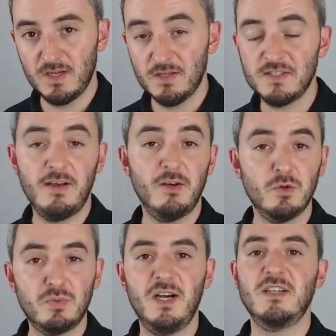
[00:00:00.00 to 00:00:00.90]
So have a little
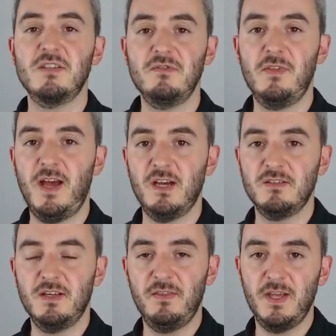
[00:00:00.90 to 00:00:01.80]
practice of that,
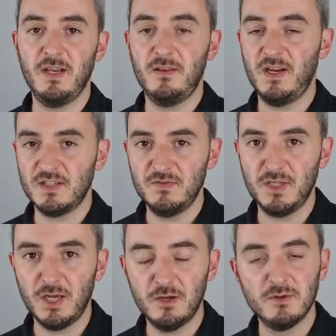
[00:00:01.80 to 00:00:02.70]
and then in the next
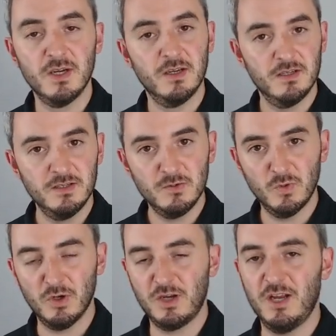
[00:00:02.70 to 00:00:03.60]
video
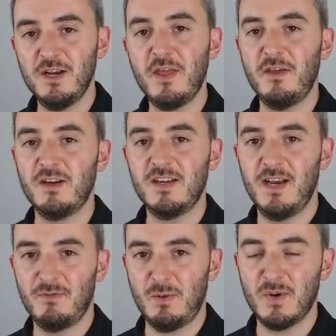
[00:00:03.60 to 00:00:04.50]
we'll look at another
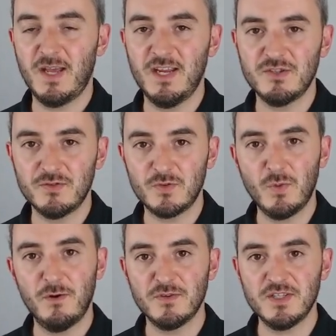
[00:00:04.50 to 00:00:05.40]
clever application of de
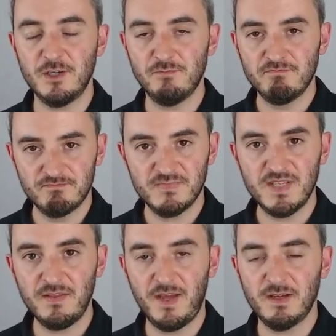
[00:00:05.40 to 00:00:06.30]
Moivre's theorem. See
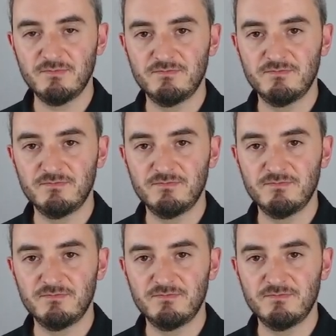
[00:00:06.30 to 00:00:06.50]
you there.